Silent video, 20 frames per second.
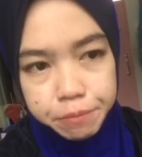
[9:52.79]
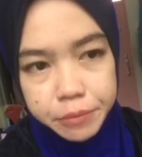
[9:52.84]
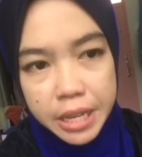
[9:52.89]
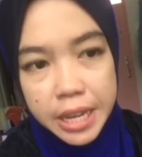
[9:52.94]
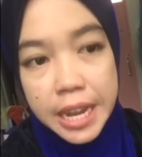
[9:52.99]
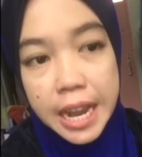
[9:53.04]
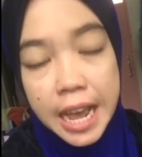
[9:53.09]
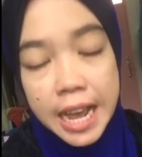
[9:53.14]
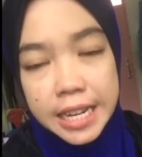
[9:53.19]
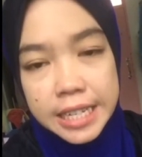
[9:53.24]

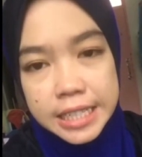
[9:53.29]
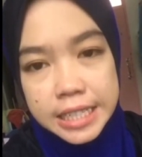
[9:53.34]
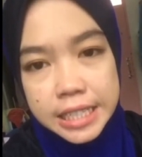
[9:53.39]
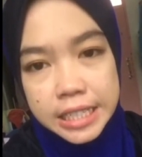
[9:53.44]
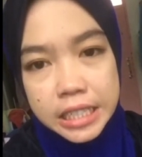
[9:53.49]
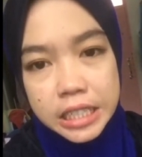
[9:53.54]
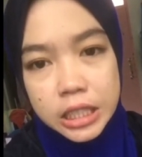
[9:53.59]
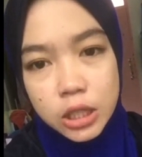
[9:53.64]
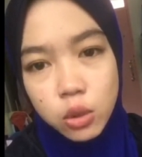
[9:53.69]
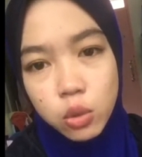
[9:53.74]
and
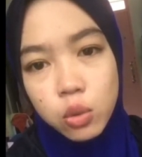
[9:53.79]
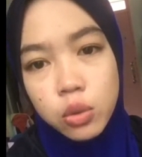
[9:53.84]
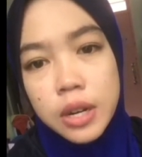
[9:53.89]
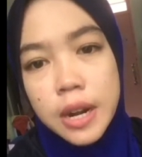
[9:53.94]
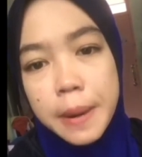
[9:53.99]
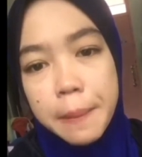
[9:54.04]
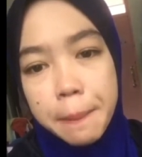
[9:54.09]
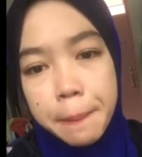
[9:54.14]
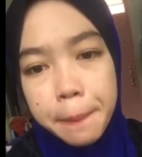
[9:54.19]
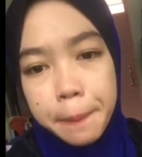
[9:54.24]
hunger to
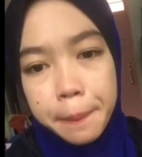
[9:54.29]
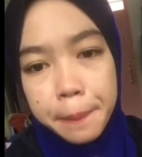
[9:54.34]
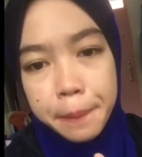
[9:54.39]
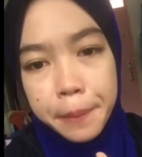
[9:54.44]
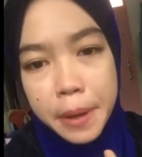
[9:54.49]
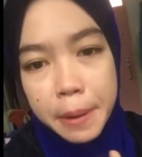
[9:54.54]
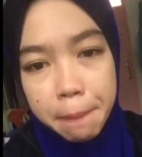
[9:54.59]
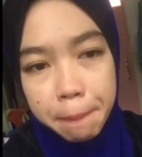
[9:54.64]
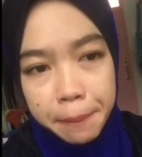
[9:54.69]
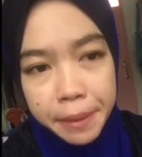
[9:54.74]

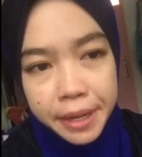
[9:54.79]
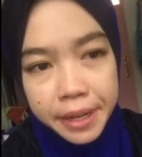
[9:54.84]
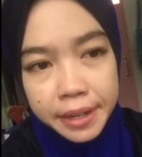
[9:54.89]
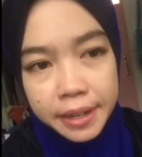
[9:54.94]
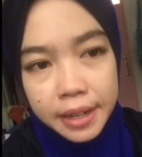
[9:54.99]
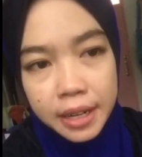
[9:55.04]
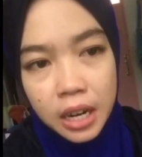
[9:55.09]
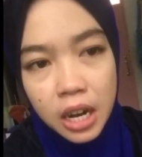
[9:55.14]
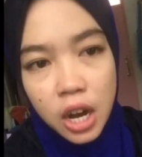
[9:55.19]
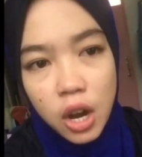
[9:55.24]
rapid
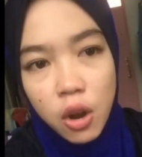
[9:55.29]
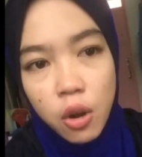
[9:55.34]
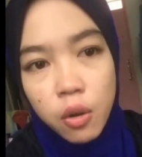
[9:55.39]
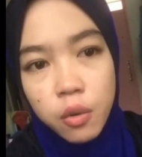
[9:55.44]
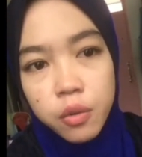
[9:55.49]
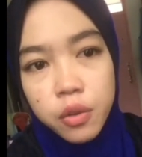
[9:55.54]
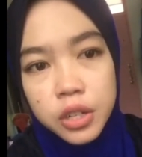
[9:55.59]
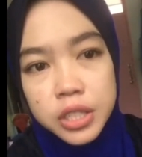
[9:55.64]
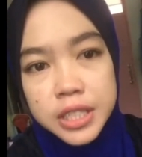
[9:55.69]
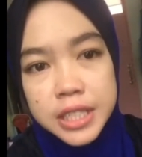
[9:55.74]

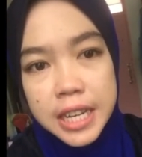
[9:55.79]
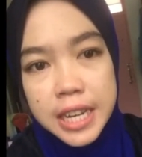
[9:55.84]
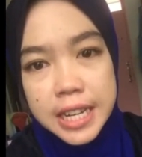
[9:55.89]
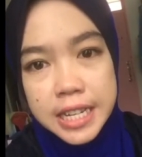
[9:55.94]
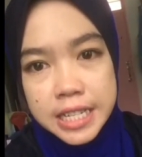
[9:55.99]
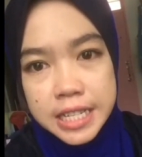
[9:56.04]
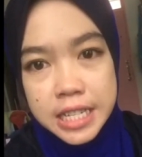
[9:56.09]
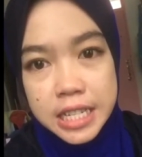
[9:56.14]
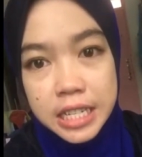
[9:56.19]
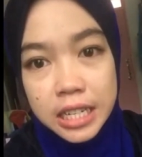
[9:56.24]
for
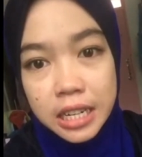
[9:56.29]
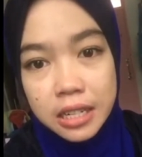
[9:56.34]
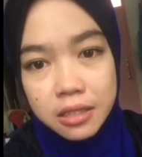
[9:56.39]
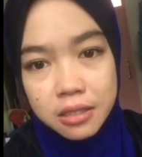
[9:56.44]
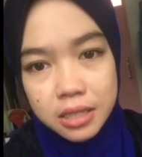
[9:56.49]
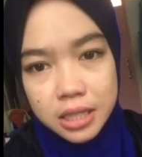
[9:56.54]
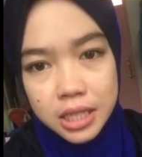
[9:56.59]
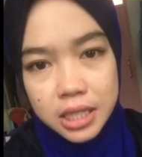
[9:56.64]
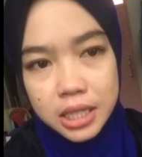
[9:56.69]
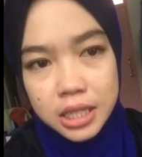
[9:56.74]
challenging
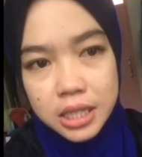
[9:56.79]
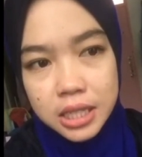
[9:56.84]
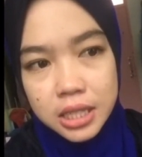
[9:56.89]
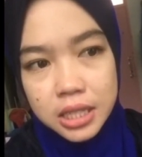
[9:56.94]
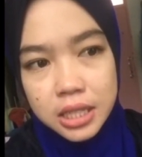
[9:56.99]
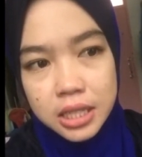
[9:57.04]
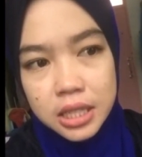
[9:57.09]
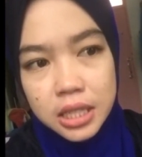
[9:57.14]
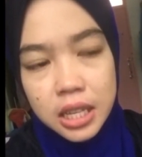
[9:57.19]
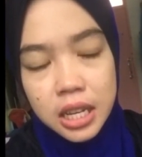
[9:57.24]
countries.
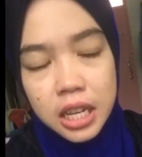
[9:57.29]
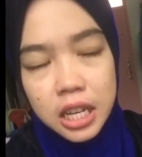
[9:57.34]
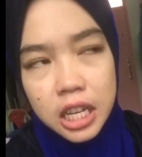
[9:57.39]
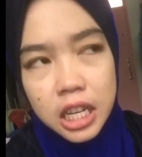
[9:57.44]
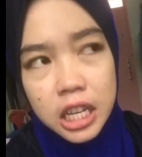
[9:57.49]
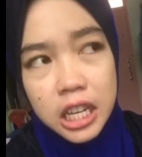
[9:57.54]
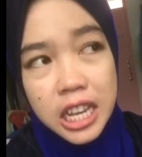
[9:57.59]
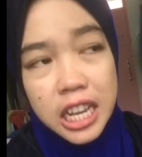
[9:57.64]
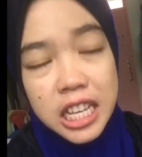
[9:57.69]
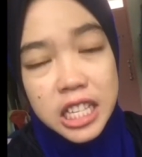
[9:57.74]

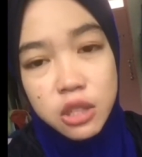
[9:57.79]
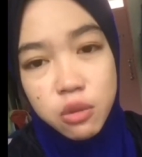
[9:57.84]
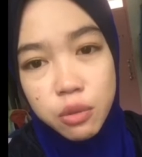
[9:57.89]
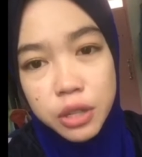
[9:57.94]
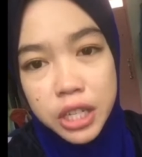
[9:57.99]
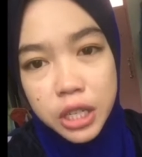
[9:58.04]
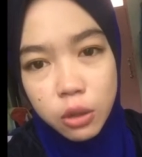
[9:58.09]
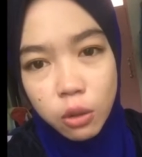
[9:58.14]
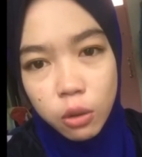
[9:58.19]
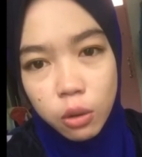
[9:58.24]
As we
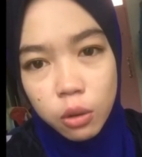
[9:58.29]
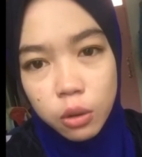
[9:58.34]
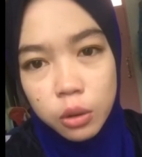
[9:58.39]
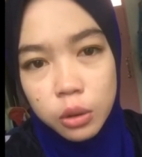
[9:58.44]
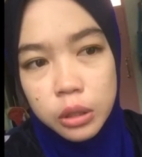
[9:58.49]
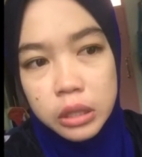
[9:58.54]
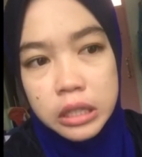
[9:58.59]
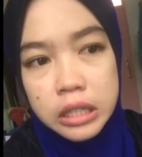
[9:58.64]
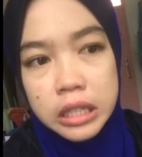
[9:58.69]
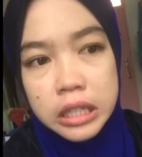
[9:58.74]

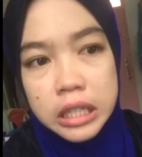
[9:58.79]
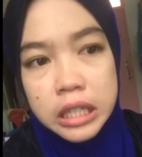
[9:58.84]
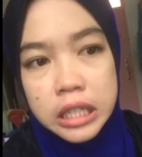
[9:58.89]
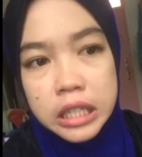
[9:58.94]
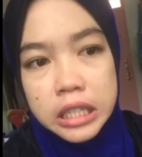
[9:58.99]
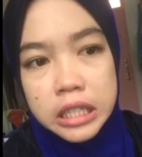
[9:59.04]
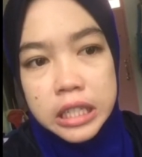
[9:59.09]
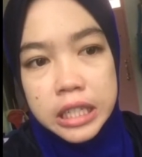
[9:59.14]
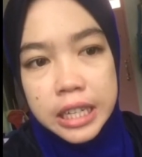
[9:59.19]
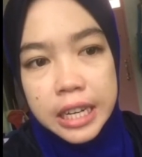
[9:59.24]
know,
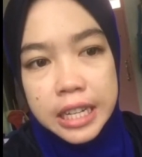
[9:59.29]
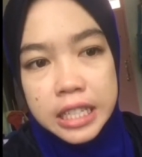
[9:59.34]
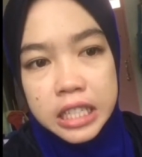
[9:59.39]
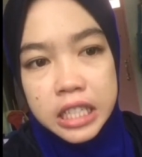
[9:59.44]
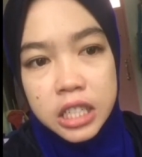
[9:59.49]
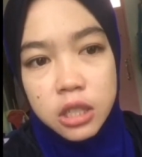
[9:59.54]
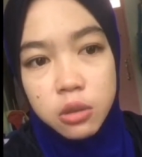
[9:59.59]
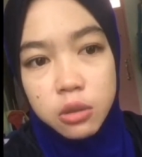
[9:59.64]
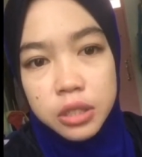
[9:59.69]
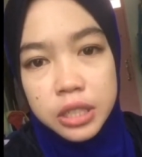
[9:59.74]
the
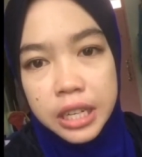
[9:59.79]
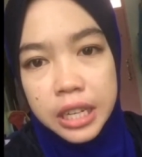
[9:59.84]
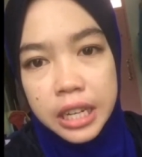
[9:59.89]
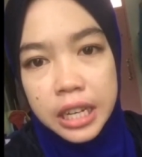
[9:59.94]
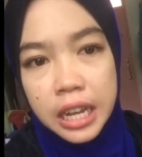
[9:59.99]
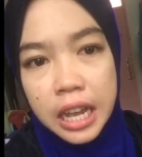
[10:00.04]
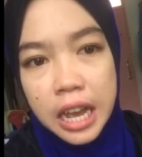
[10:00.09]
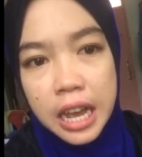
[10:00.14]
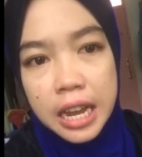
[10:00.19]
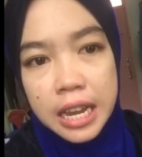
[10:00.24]
country today
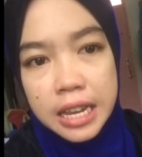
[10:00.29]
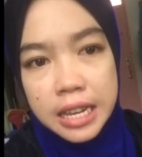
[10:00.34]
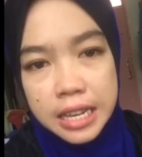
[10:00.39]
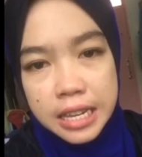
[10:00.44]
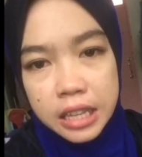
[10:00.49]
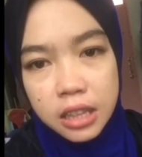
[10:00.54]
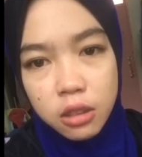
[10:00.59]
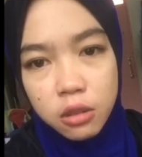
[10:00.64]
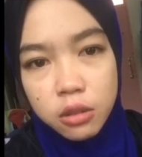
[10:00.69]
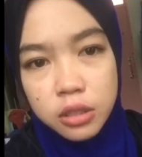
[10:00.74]
are lead
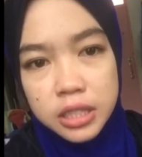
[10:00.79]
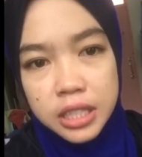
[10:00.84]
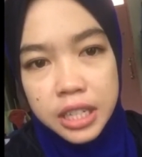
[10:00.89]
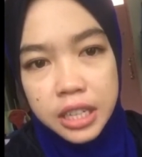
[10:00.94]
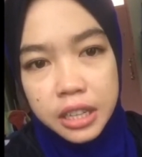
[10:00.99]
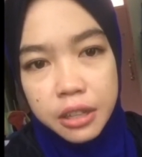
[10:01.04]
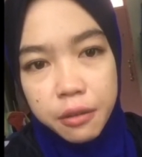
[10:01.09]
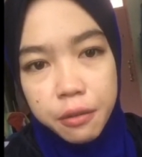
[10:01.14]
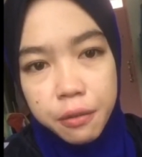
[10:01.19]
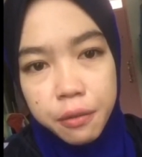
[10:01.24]
to
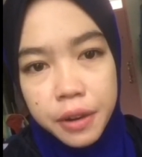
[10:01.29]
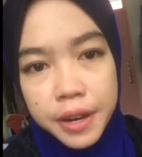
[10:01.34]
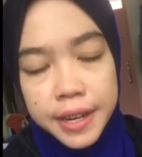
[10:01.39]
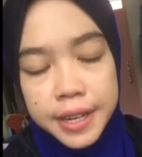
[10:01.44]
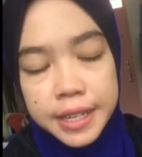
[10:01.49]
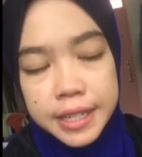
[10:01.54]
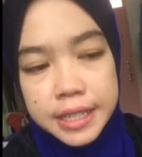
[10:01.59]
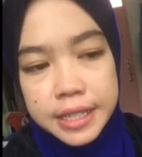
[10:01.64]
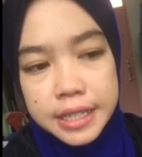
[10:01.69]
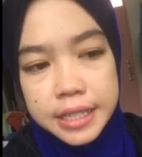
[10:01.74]
sanctify
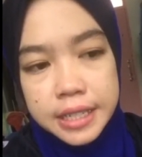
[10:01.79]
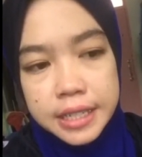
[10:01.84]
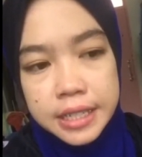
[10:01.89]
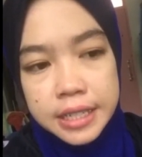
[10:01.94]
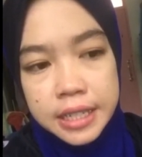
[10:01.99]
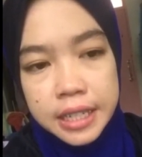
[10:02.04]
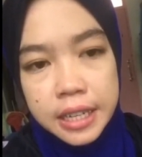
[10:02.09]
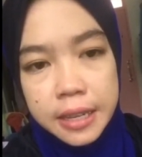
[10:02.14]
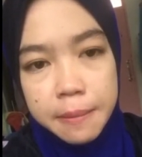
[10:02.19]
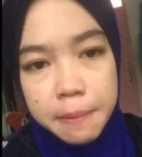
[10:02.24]
the
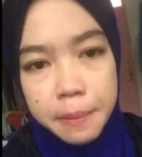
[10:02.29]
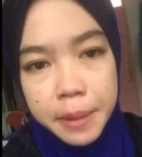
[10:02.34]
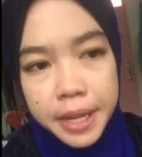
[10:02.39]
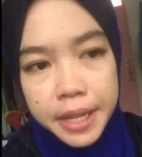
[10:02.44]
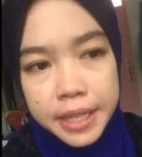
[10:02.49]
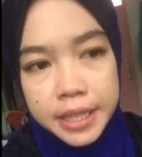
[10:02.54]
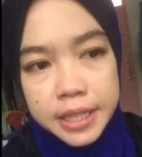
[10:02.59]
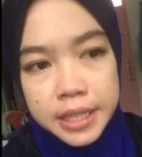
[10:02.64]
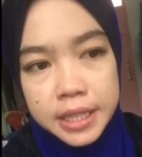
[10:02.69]
climate